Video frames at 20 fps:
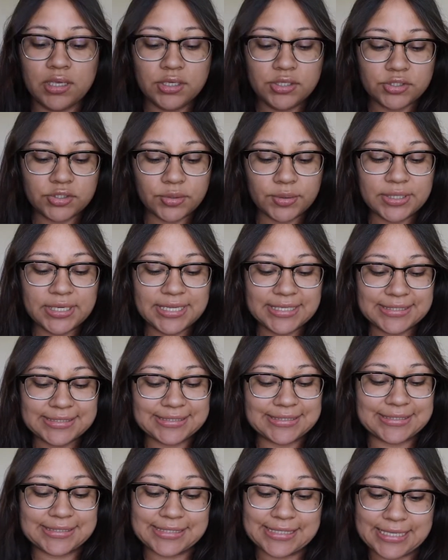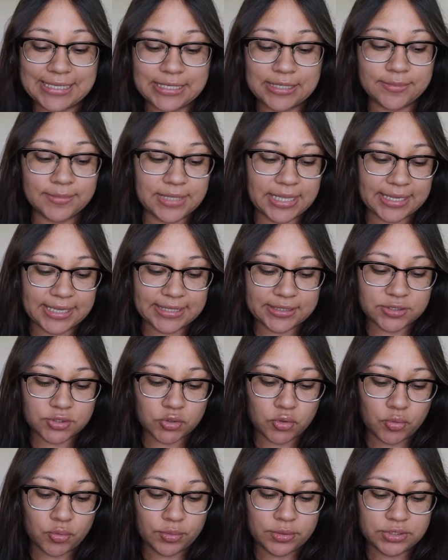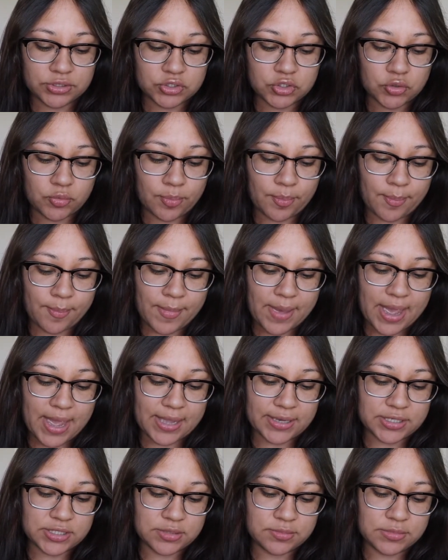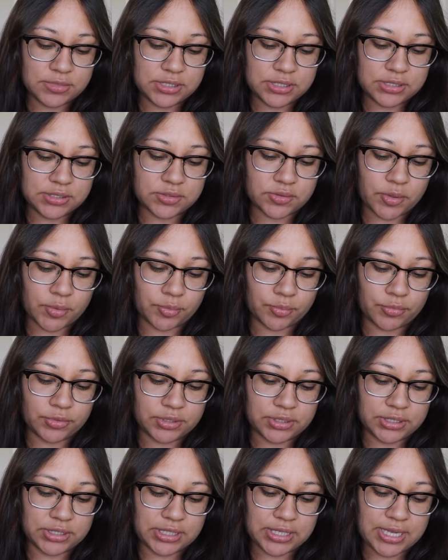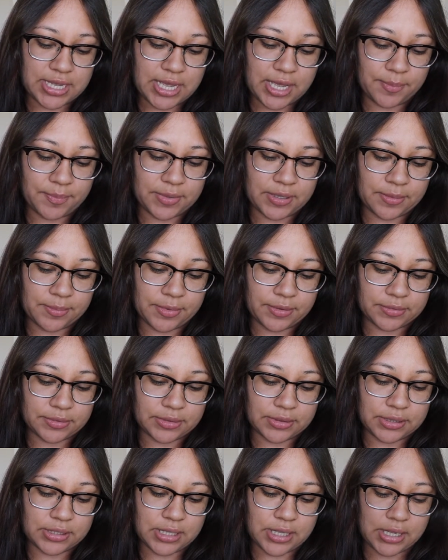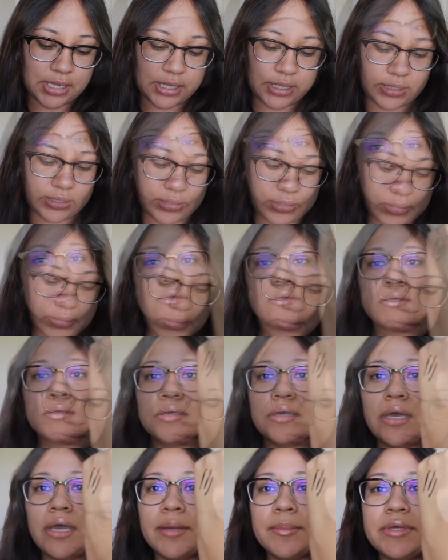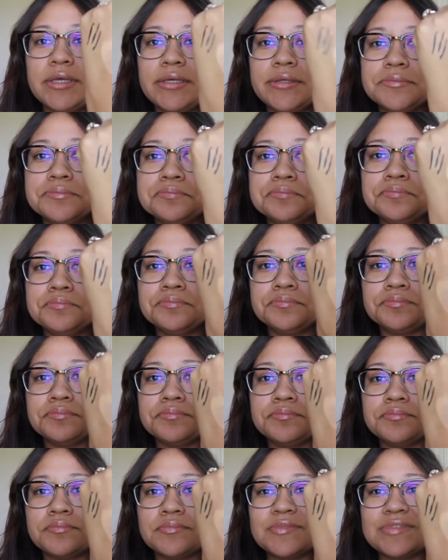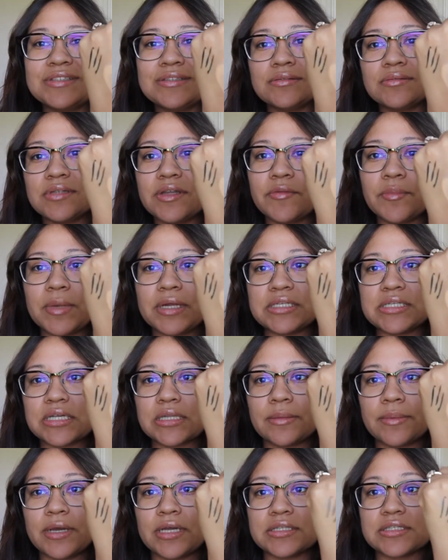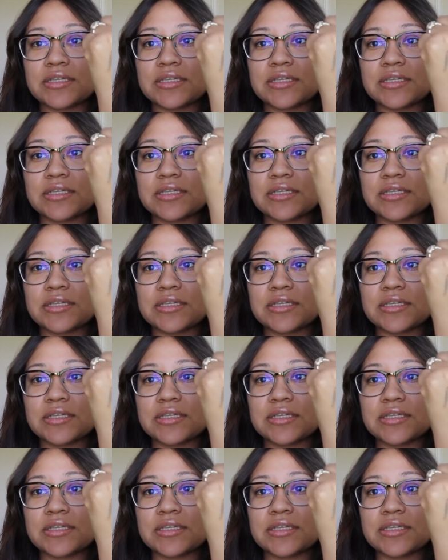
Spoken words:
So it does seem like it's going to match me, so I'm really happy about that. I mean, never mind, take that back.